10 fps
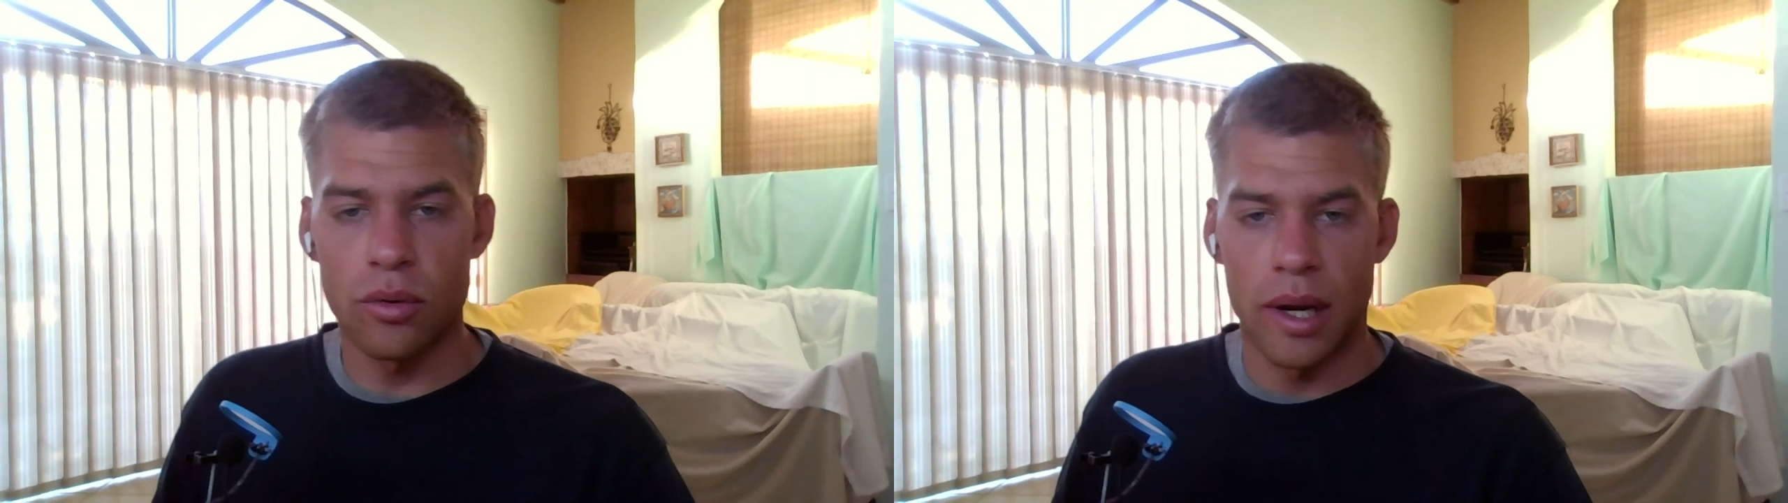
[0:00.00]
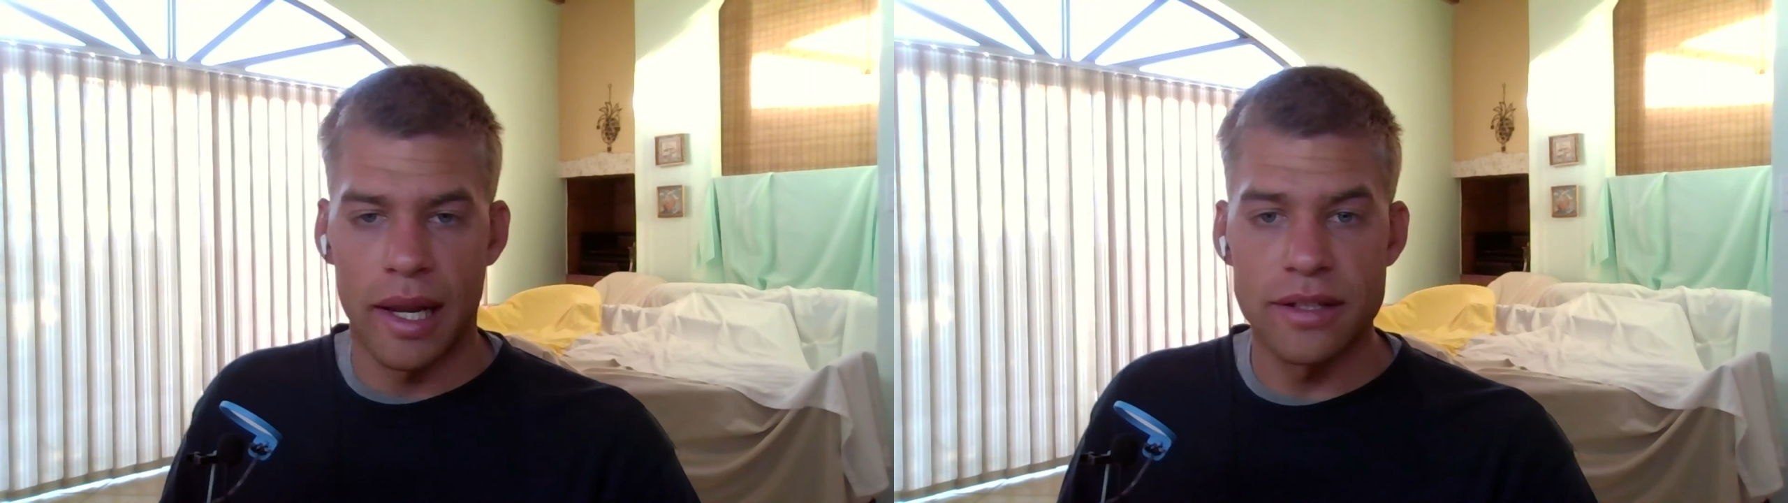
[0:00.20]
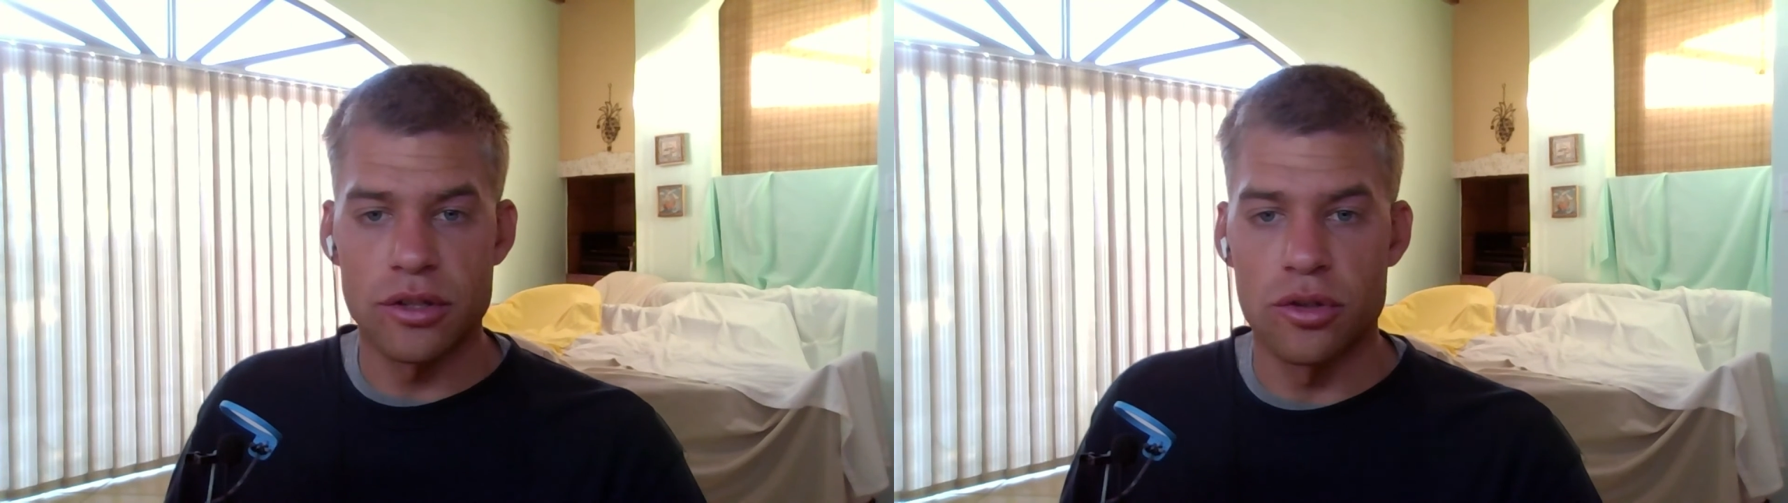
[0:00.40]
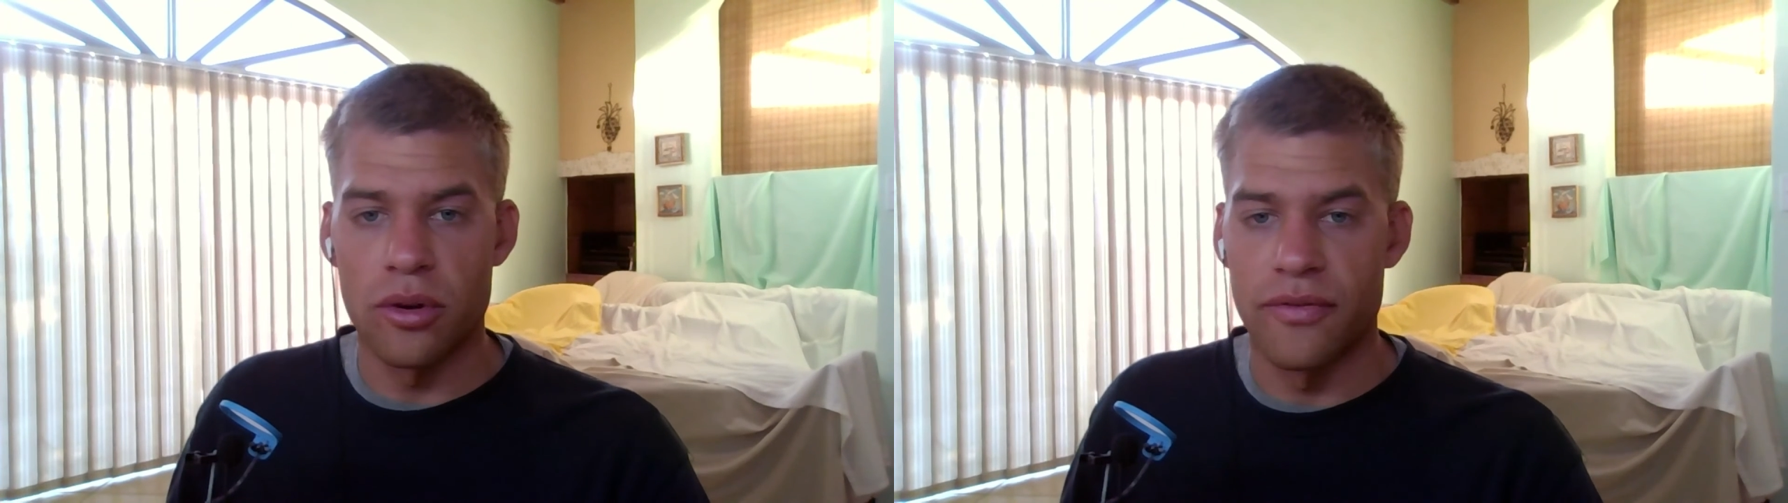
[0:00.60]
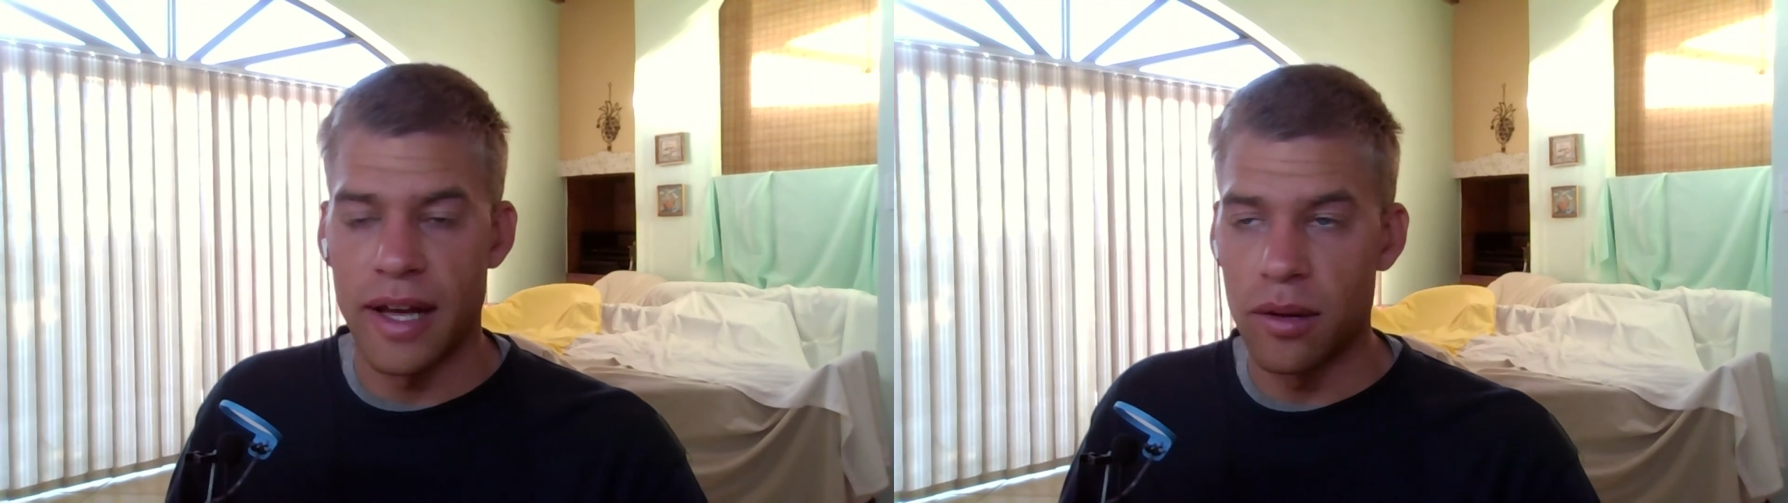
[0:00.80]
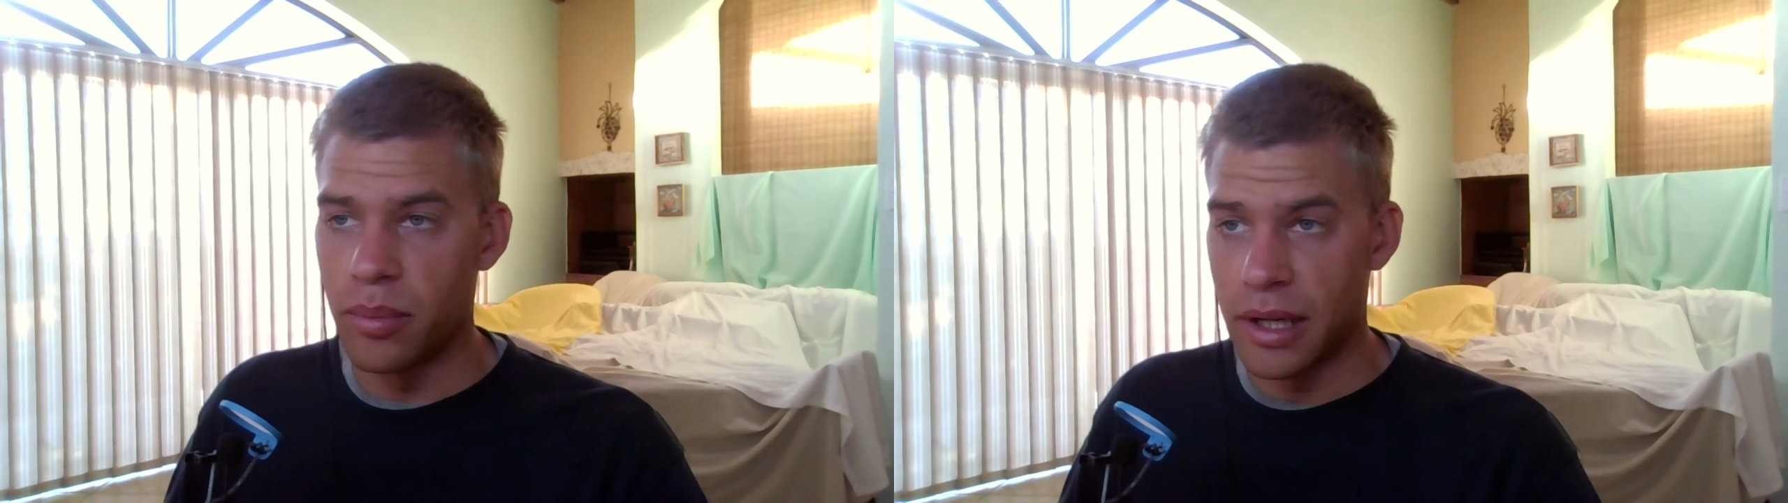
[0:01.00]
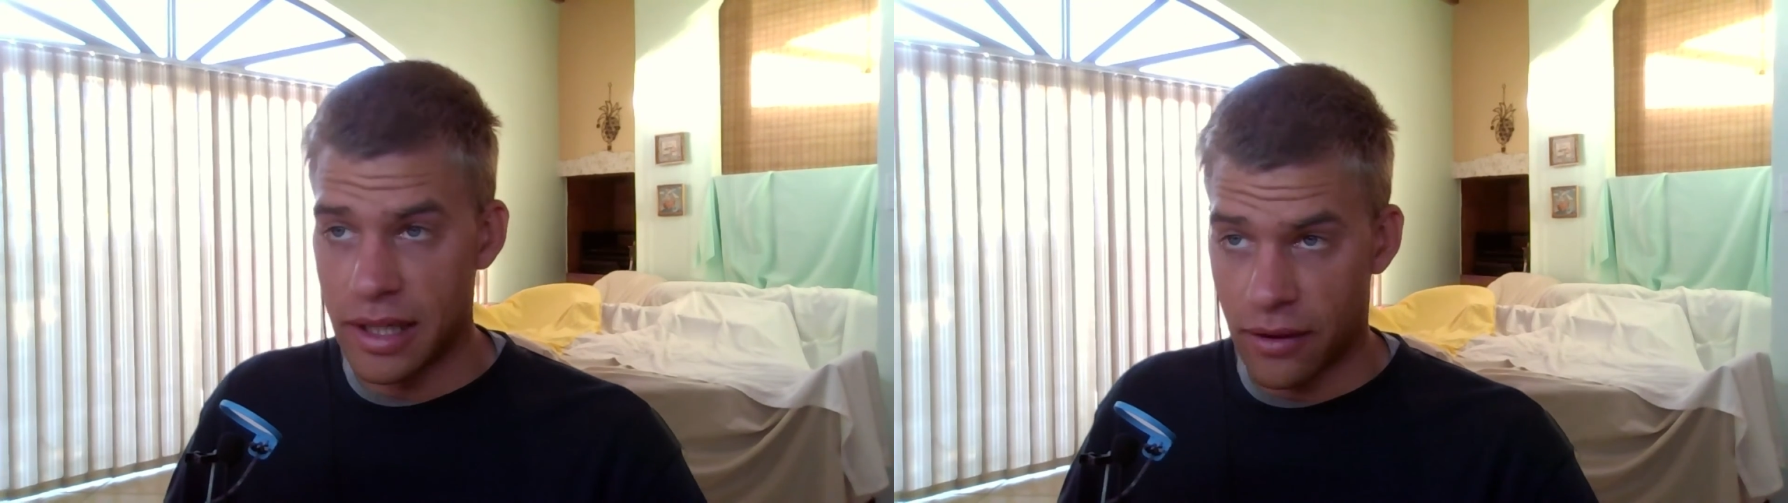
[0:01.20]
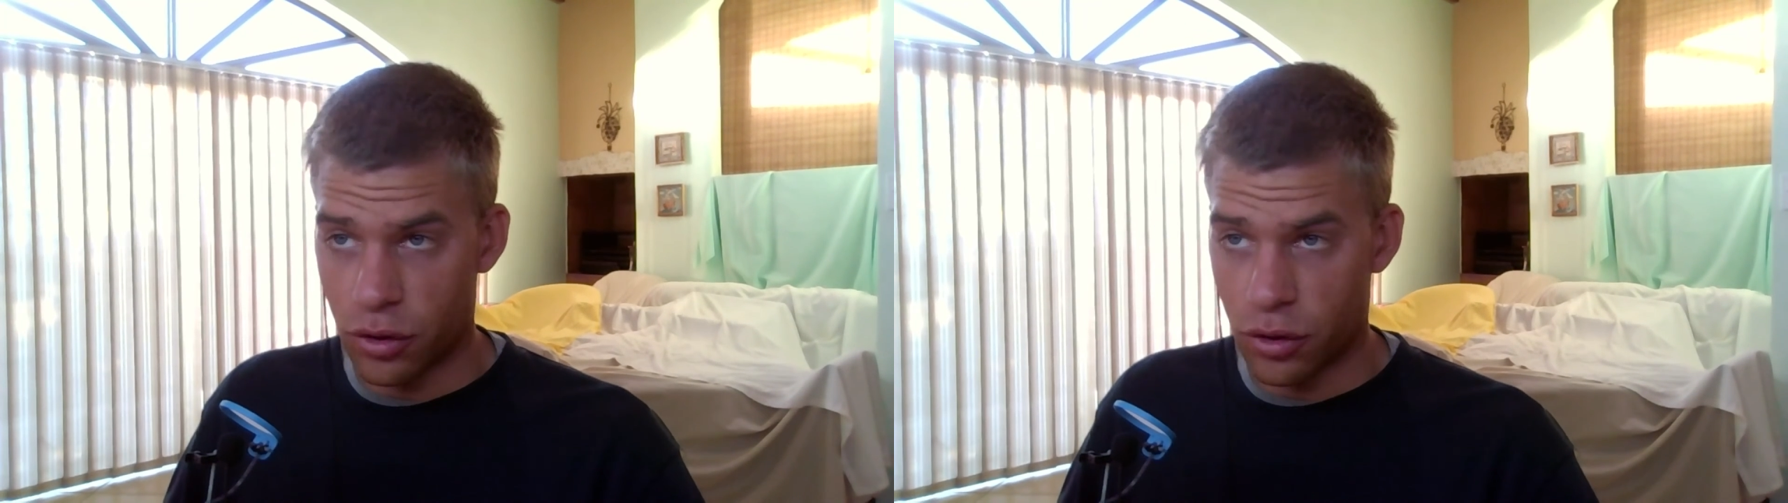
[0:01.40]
related to availability,